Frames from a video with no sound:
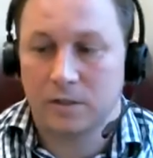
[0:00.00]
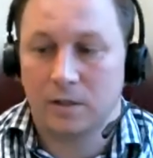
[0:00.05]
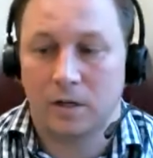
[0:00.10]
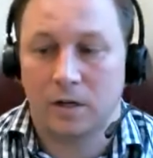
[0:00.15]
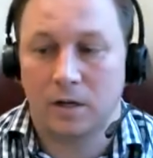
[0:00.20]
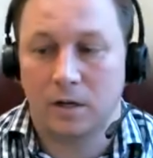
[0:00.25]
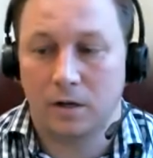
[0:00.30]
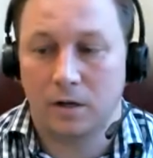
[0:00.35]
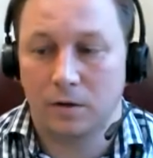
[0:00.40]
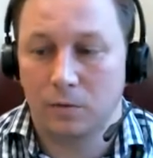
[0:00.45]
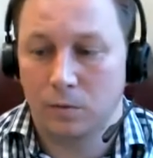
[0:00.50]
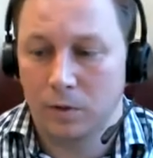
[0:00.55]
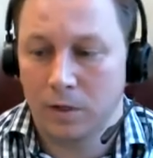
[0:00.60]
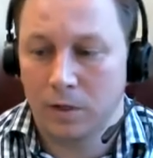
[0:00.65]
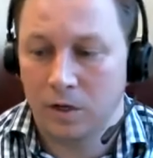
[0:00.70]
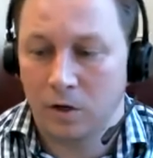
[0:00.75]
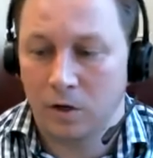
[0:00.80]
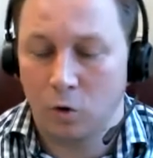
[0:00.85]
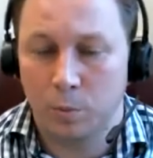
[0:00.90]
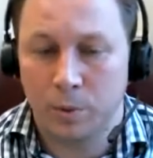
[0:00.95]
Uh, we're
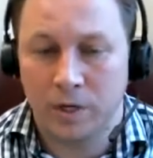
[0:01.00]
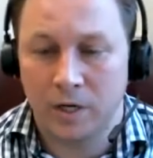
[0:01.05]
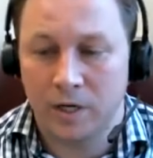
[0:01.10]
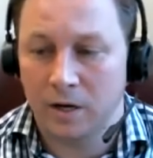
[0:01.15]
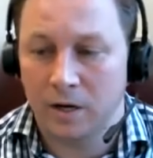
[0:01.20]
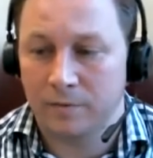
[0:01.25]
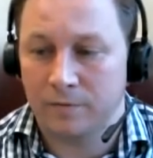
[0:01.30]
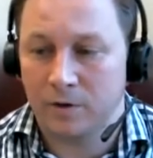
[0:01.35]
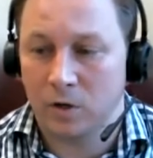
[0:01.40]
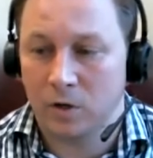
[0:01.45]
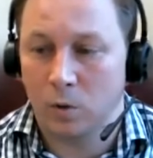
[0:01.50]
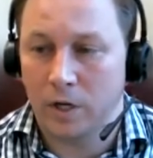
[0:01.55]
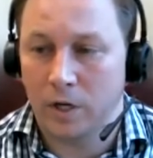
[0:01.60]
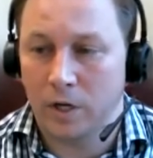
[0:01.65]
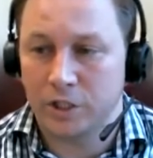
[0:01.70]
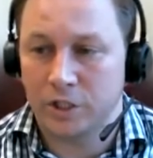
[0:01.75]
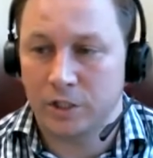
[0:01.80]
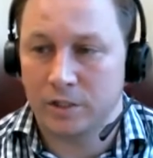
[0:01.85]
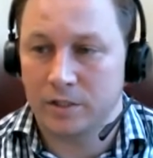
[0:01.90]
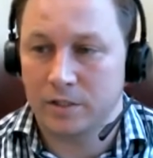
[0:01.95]
going to open it up for
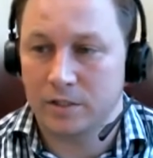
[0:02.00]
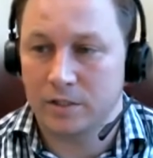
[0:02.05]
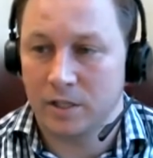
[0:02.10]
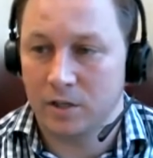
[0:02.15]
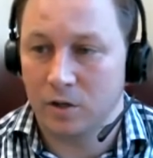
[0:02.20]
questions.